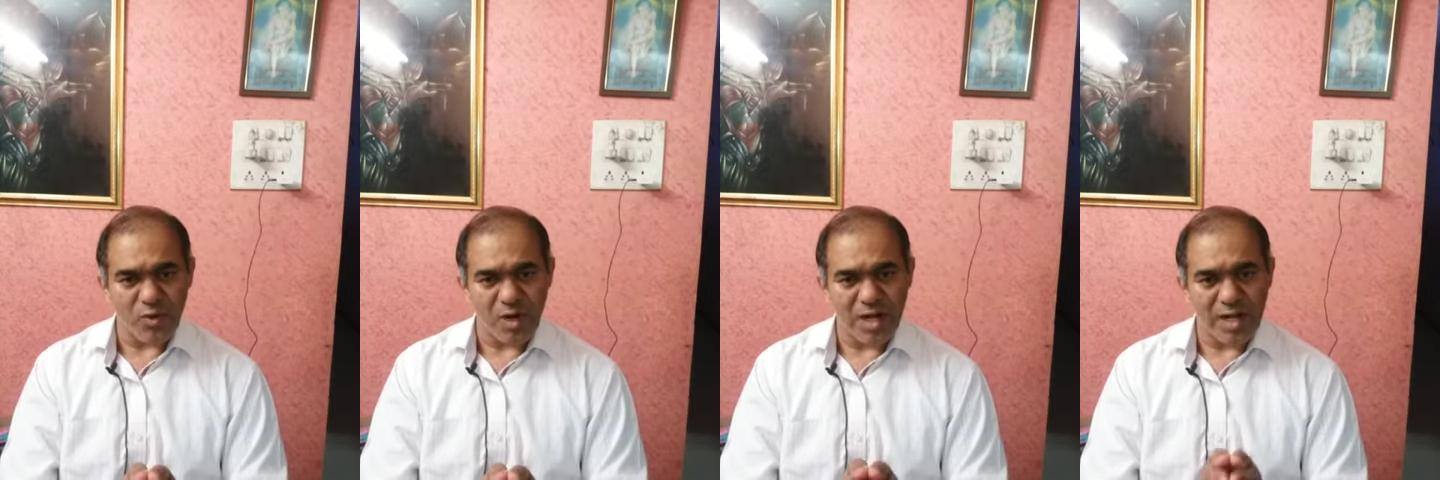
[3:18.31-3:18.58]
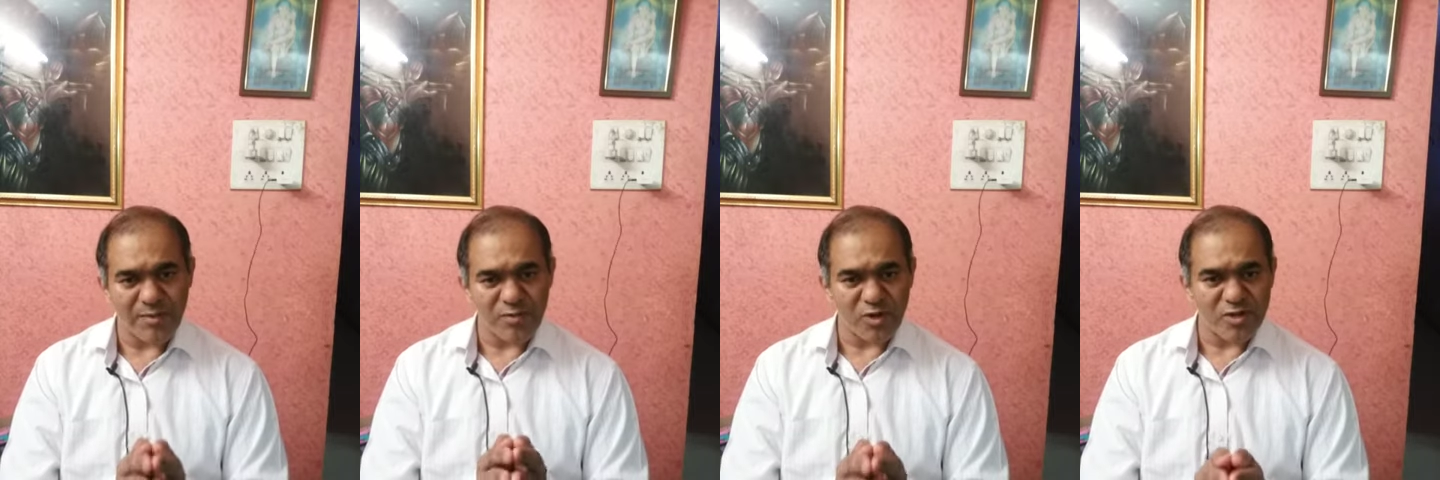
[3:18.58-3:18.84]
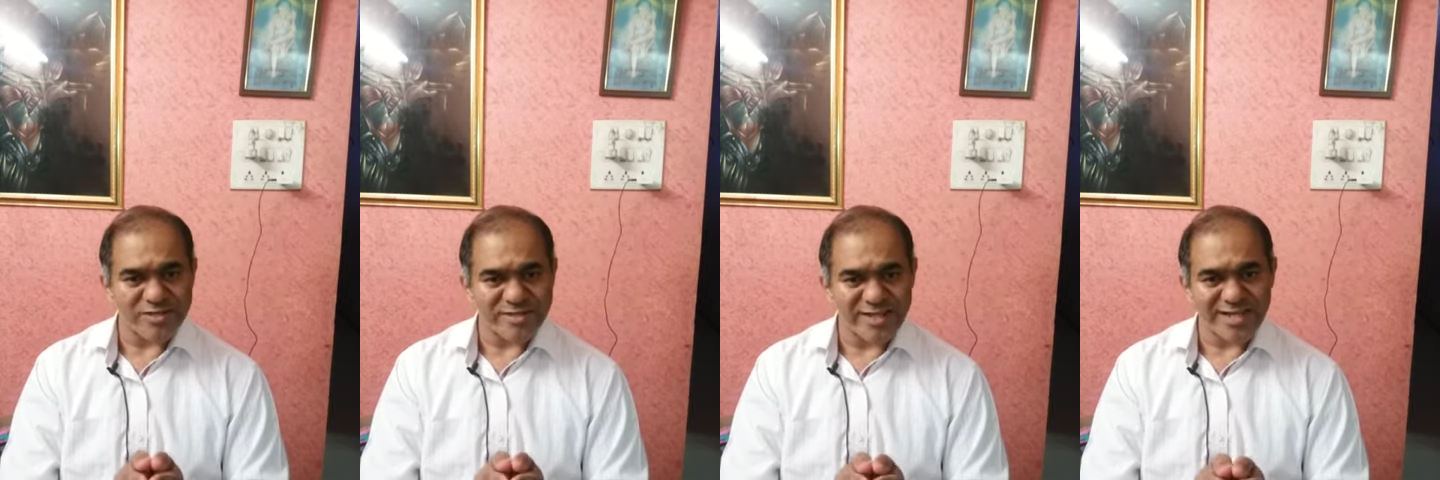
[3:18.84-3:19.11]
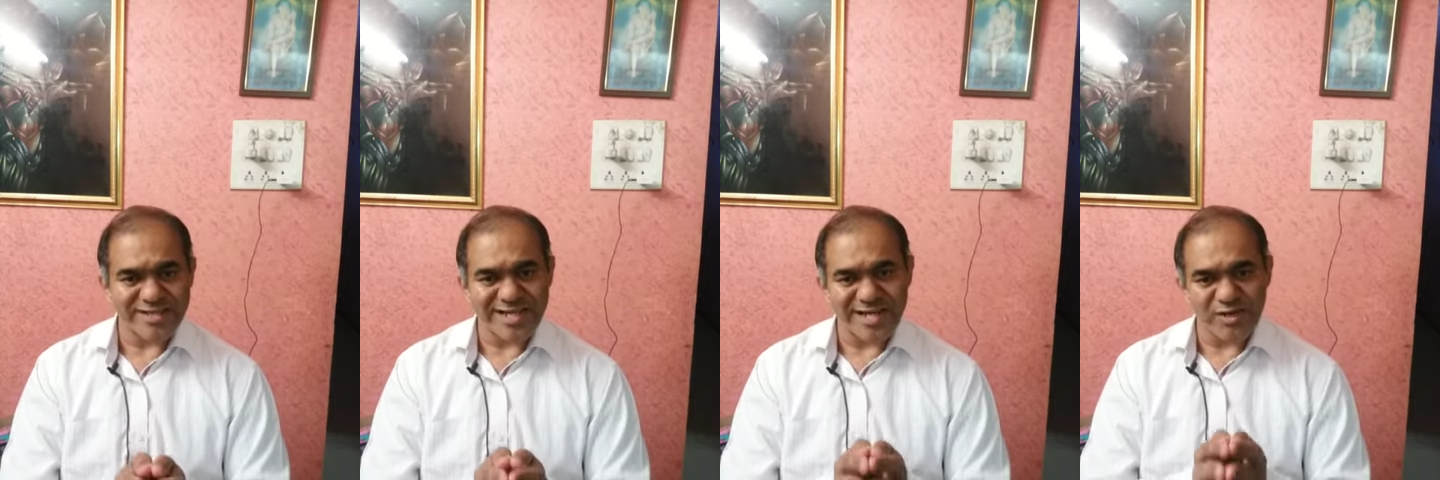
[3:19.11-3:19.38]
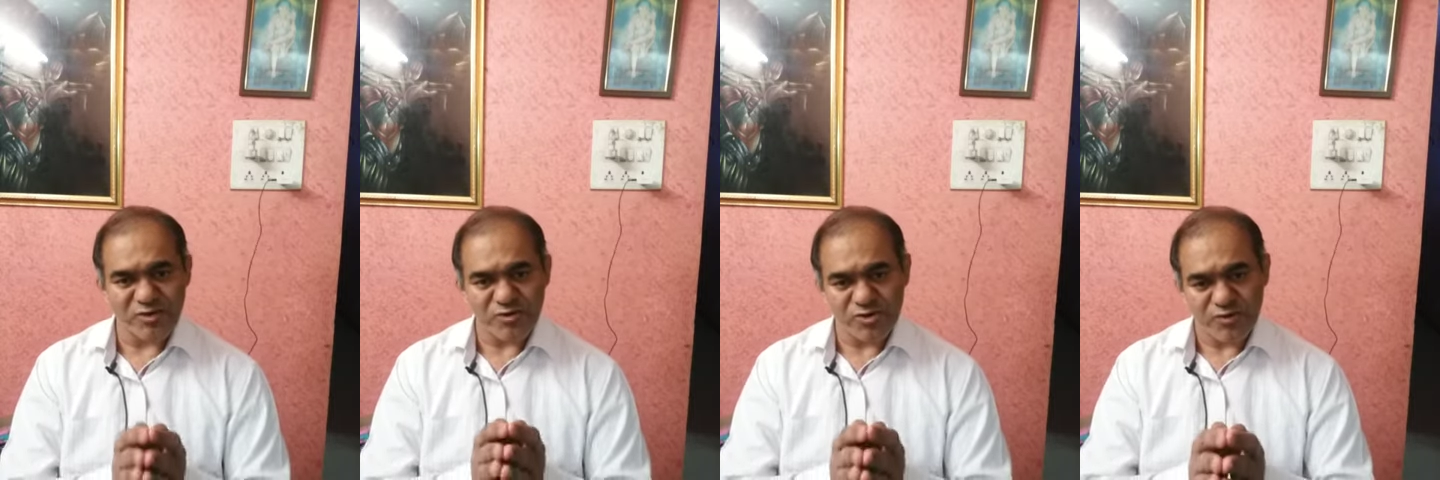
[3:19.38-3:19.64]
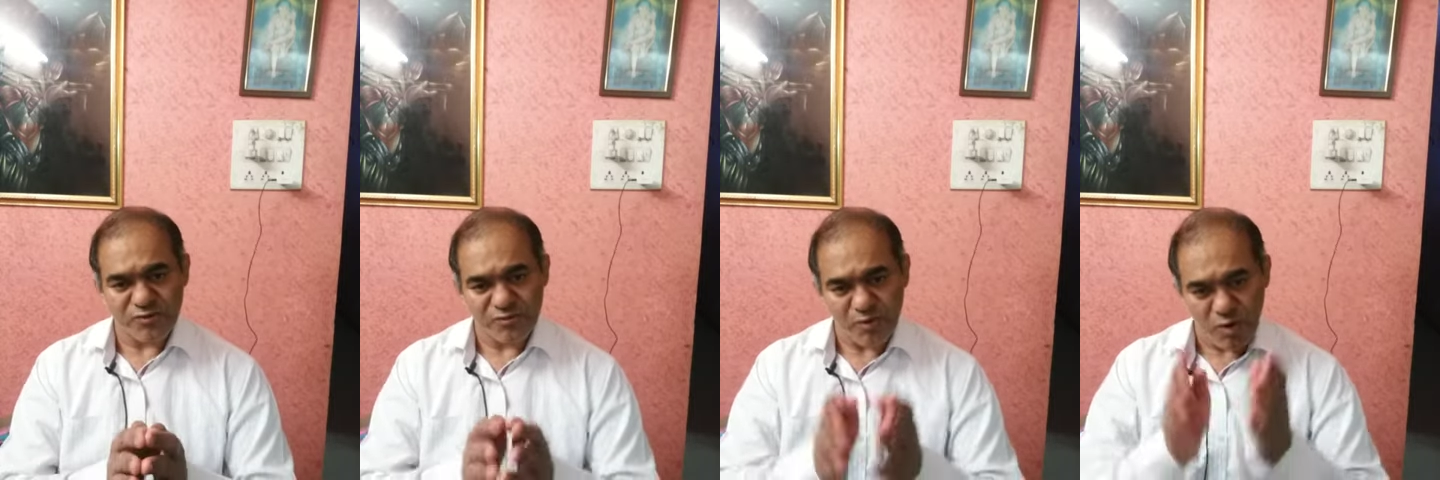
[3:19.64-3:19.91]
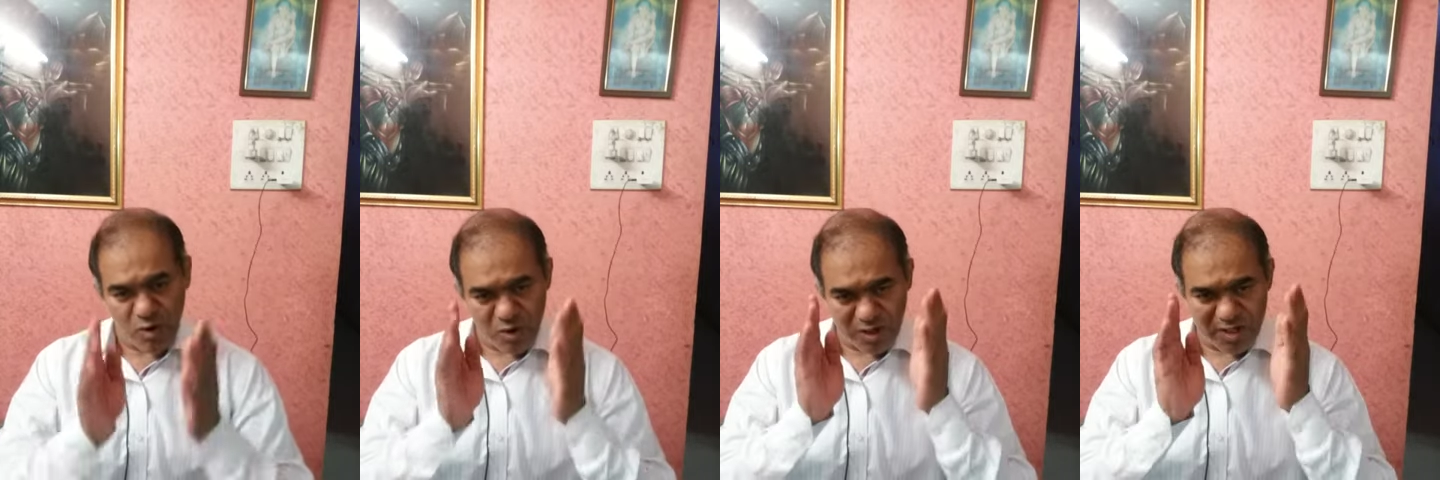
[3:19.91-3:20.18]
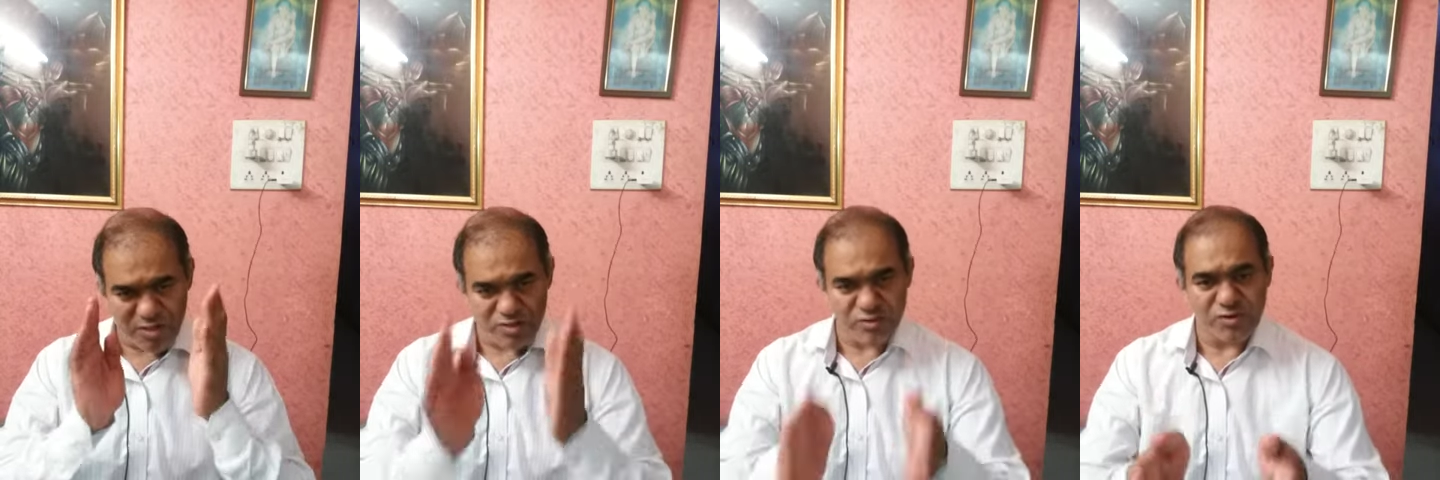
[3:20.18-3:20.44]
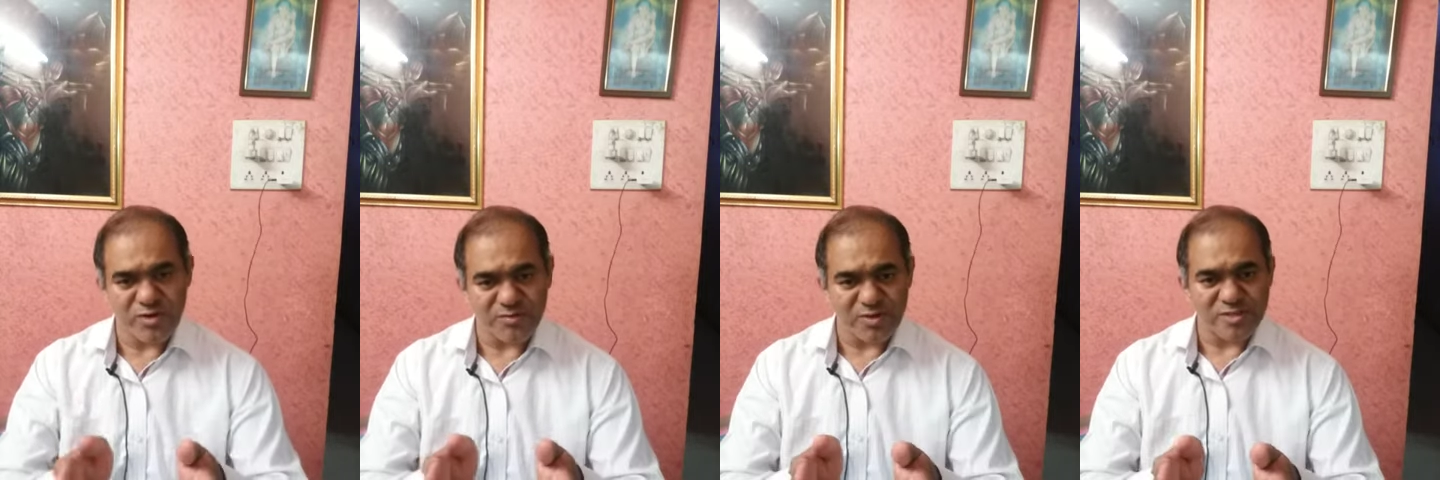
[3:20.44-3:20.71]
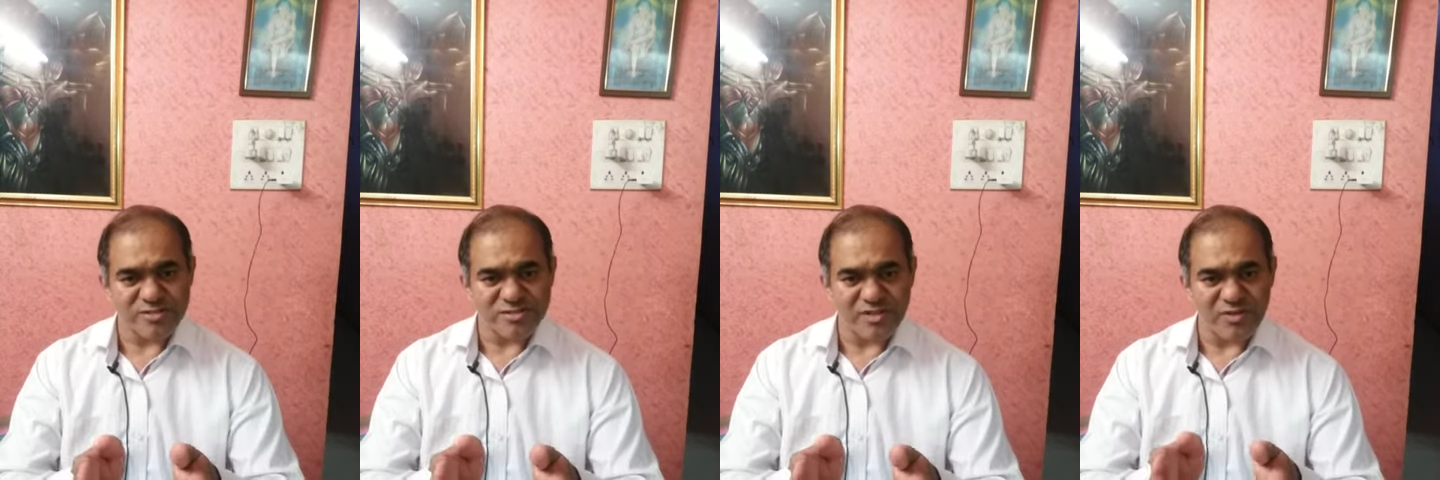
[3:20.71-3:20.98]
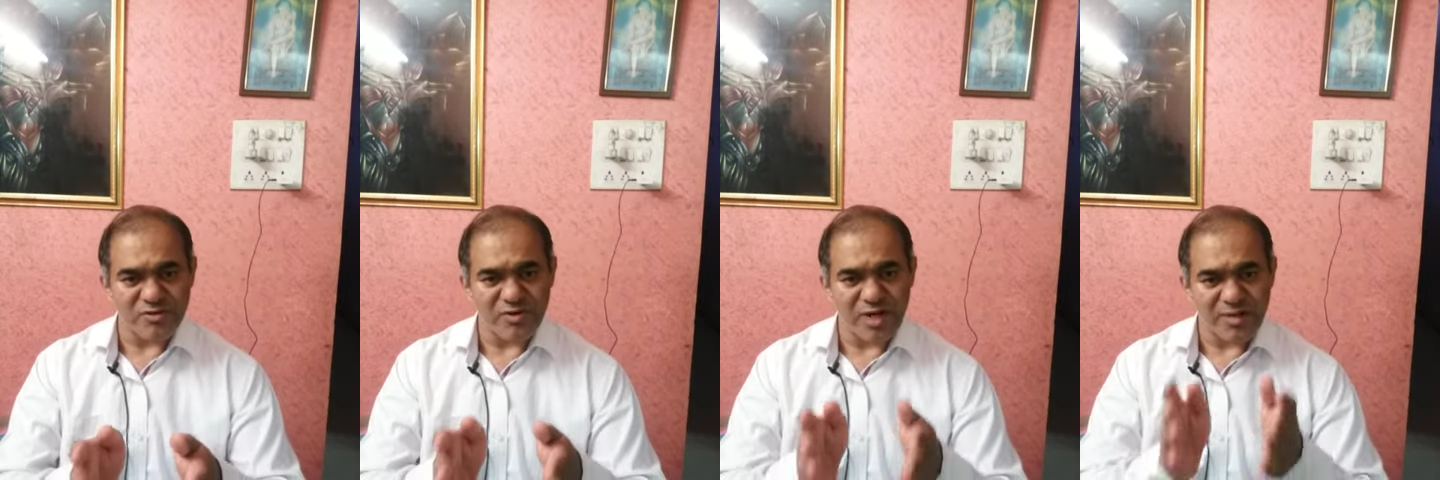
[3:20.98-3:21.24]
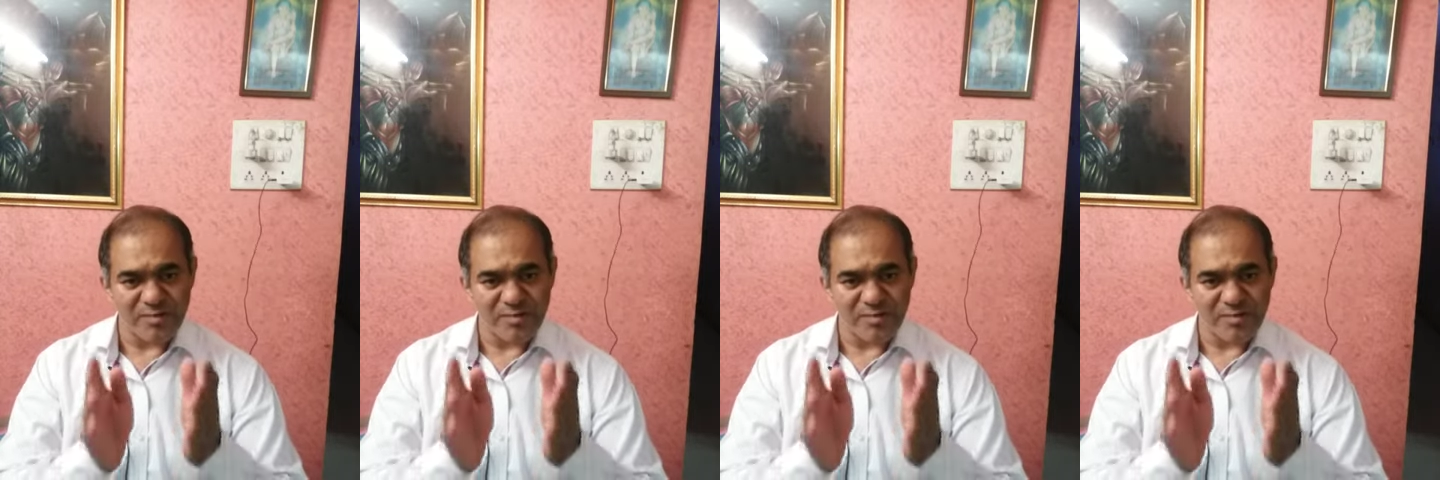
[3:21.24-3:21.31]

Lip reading: I'm not saying that you should ogle to the person,